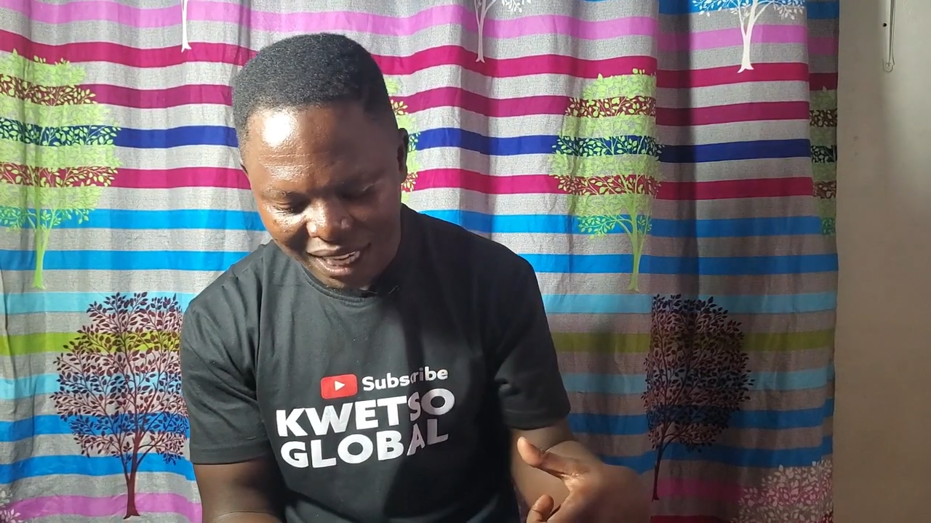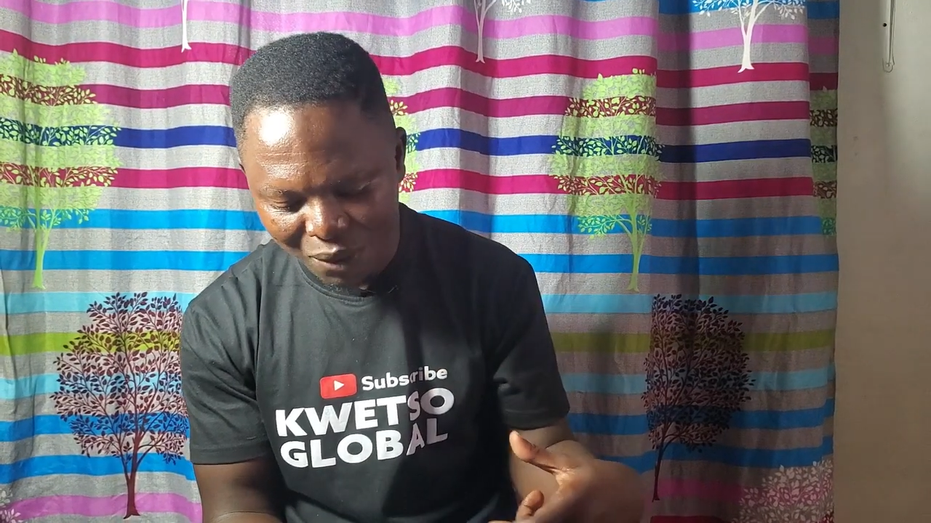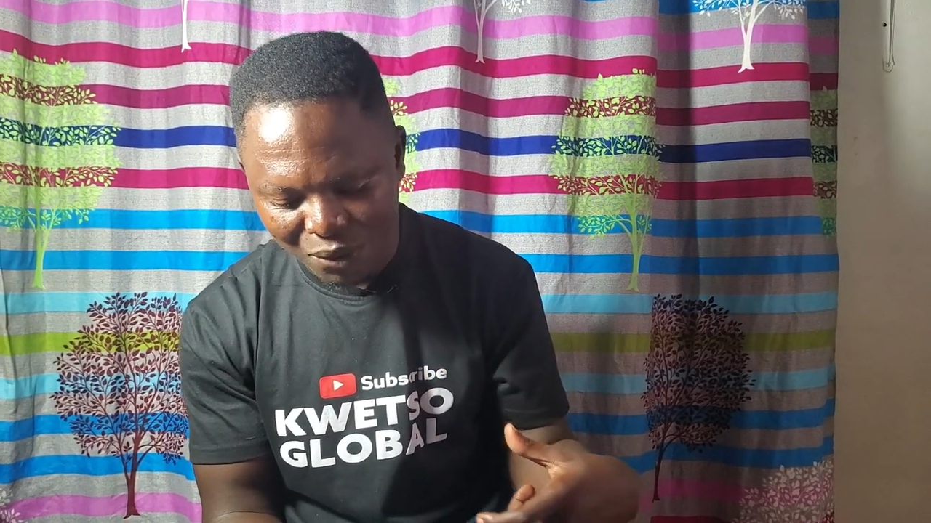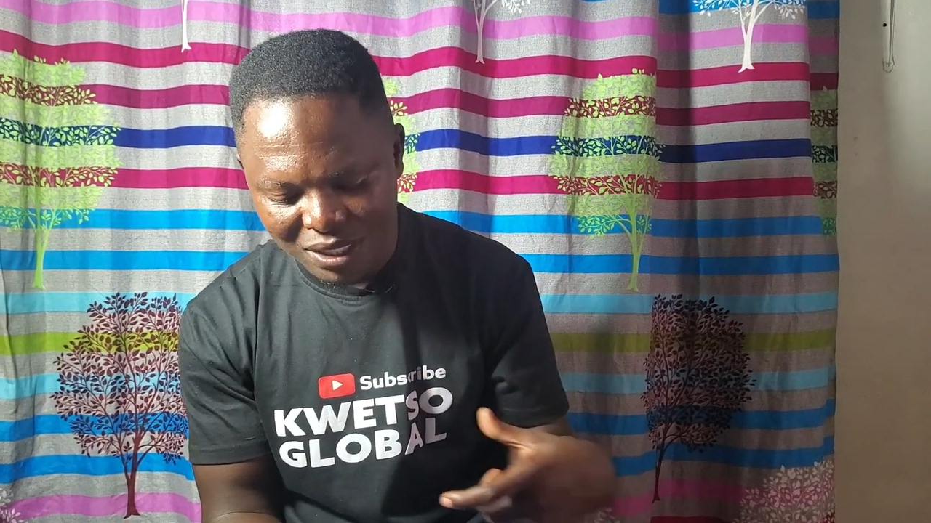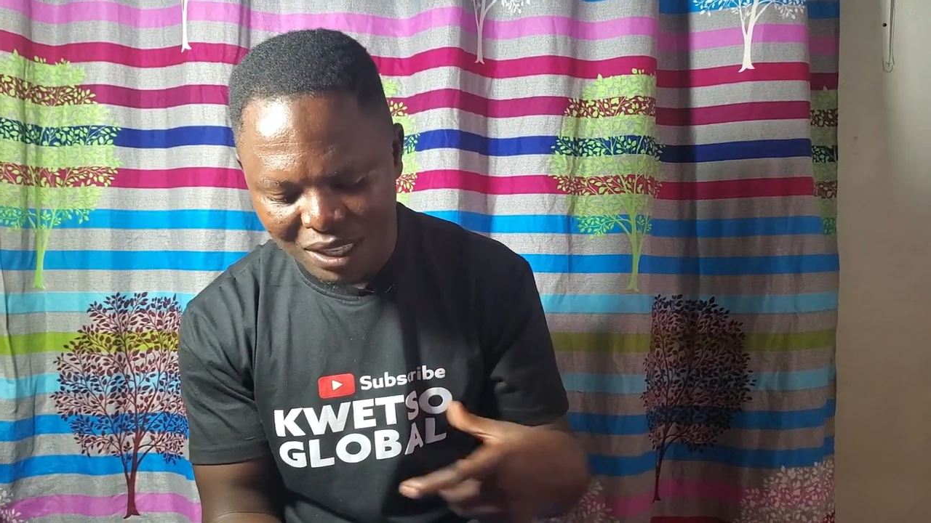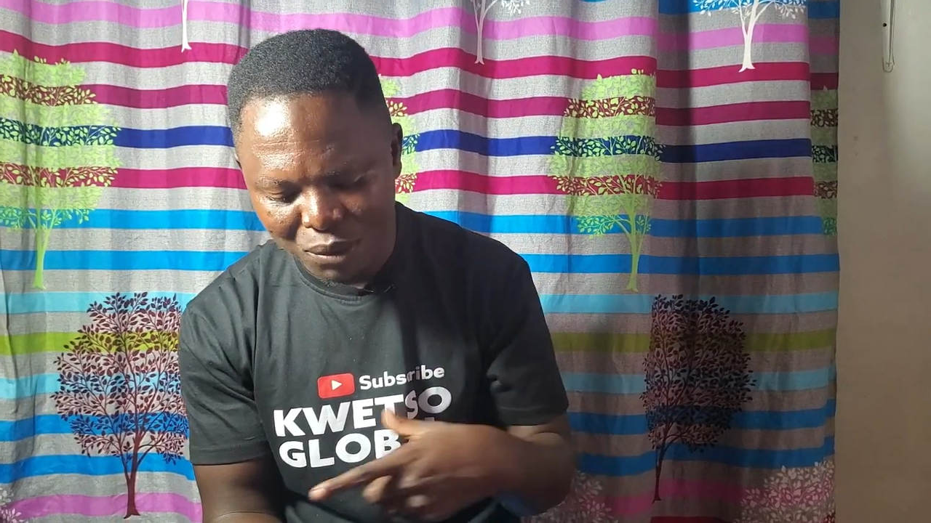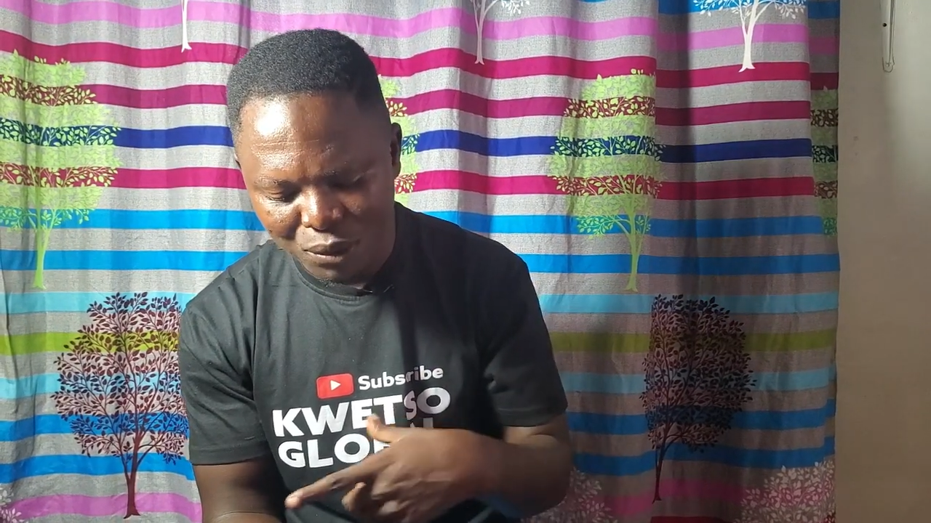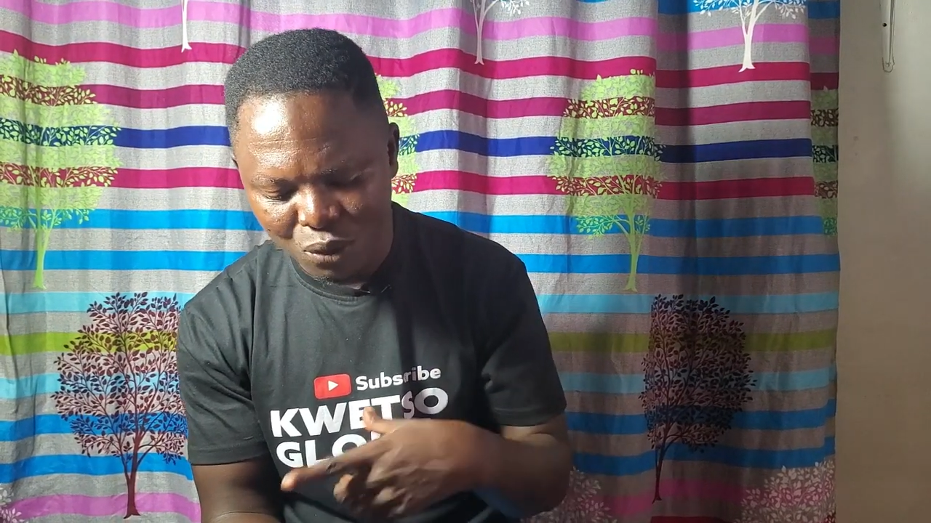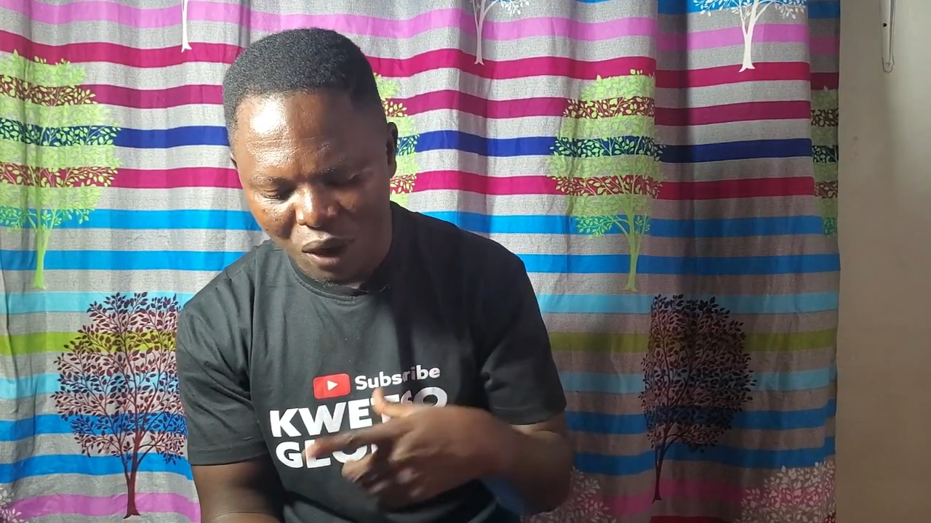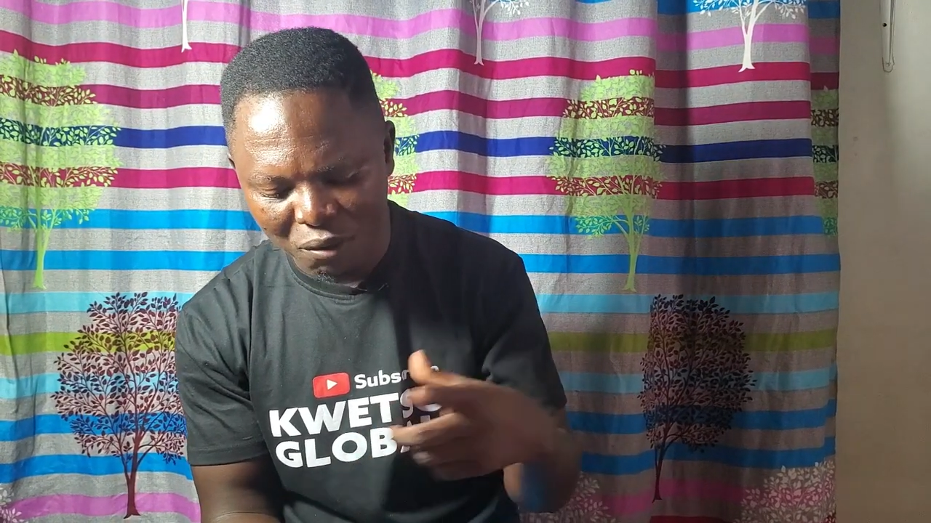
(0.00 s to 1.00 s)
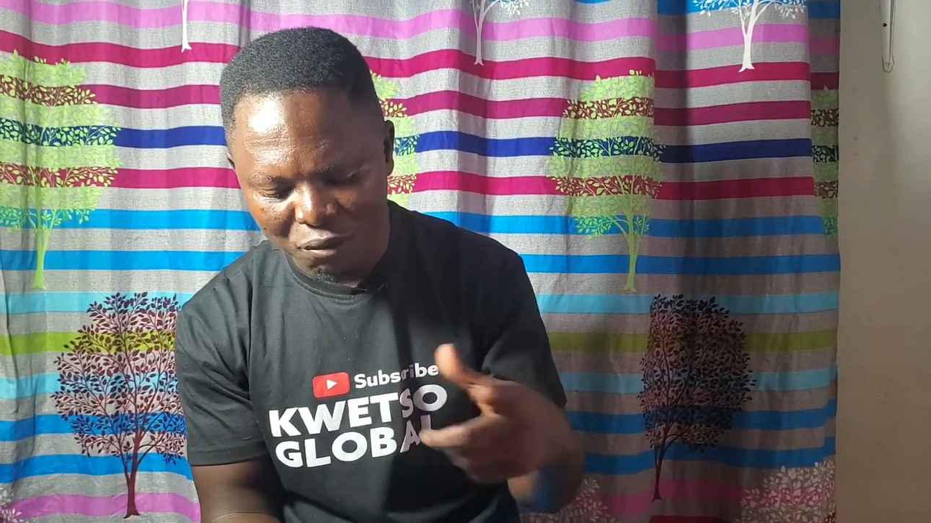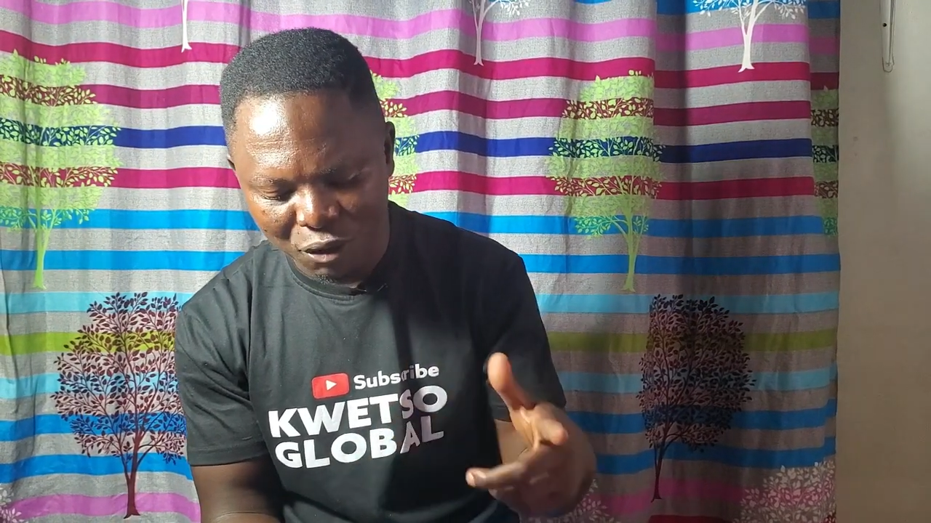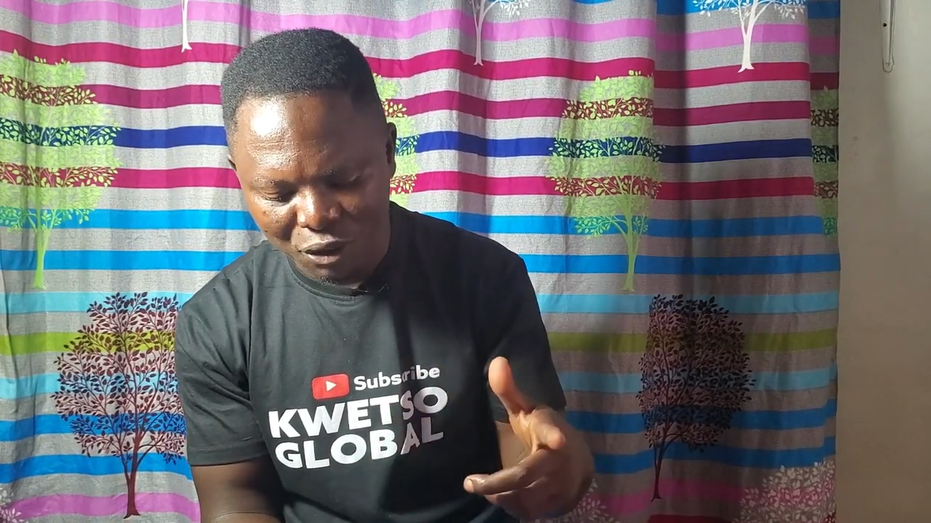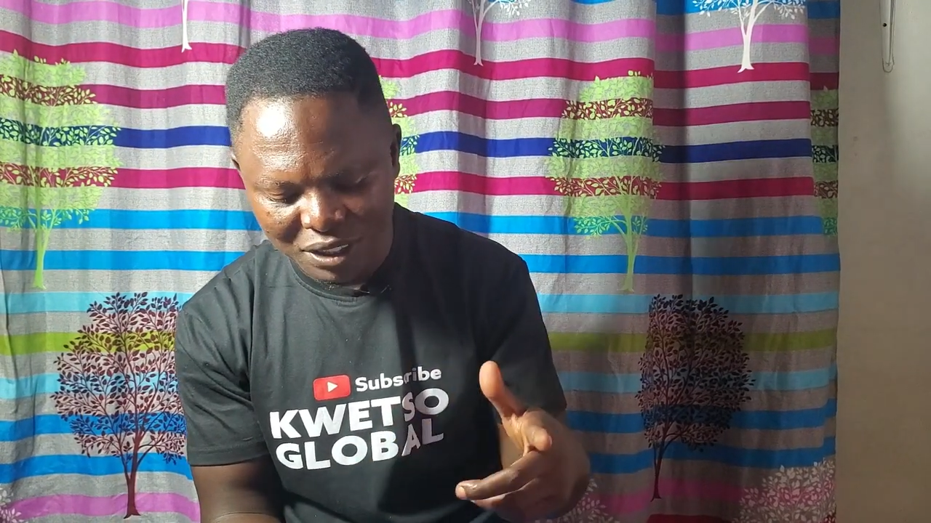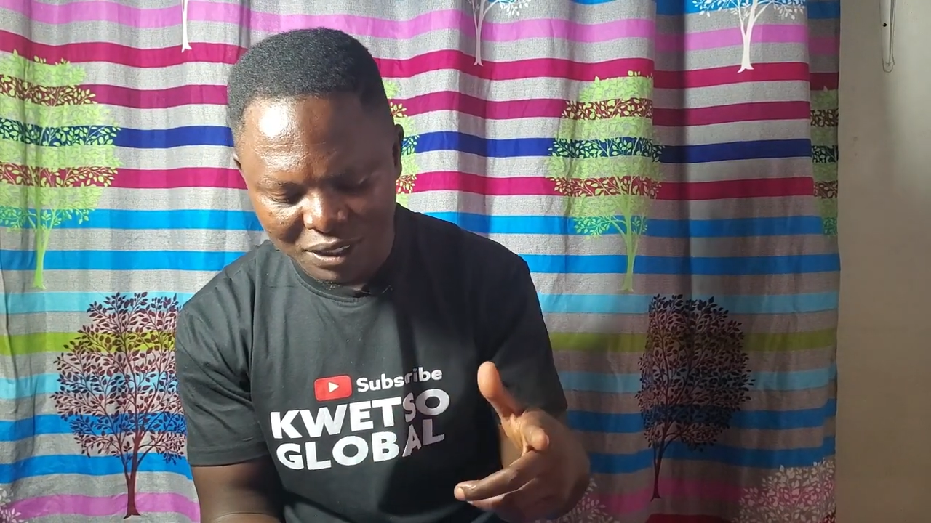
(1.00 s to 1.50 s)
I was able to
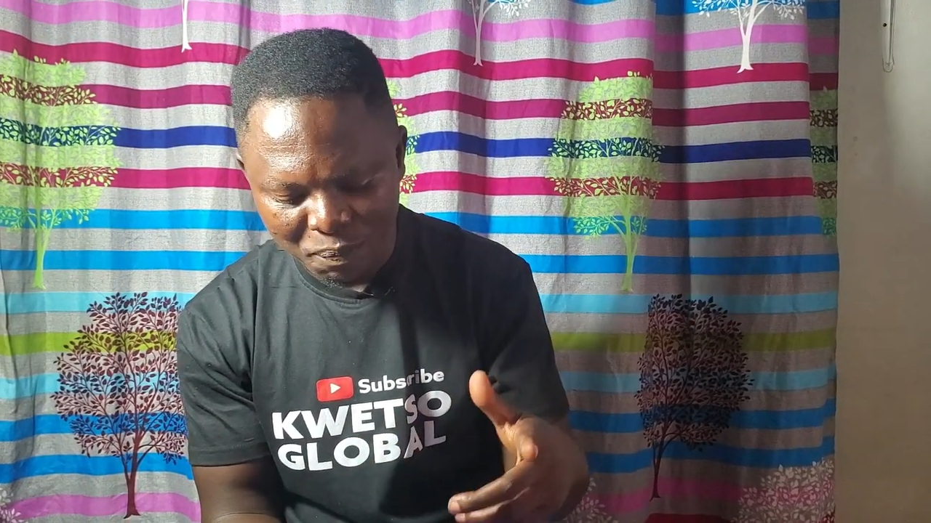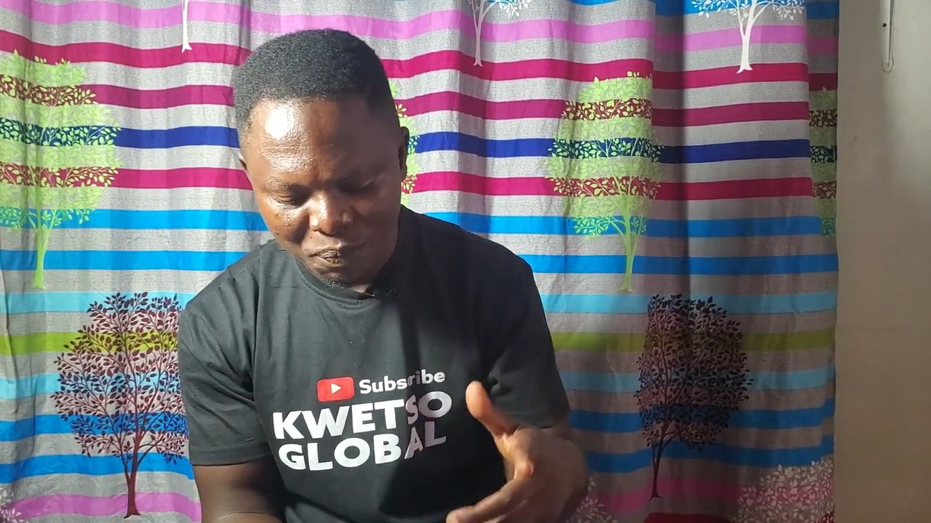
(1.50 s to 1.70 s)
afford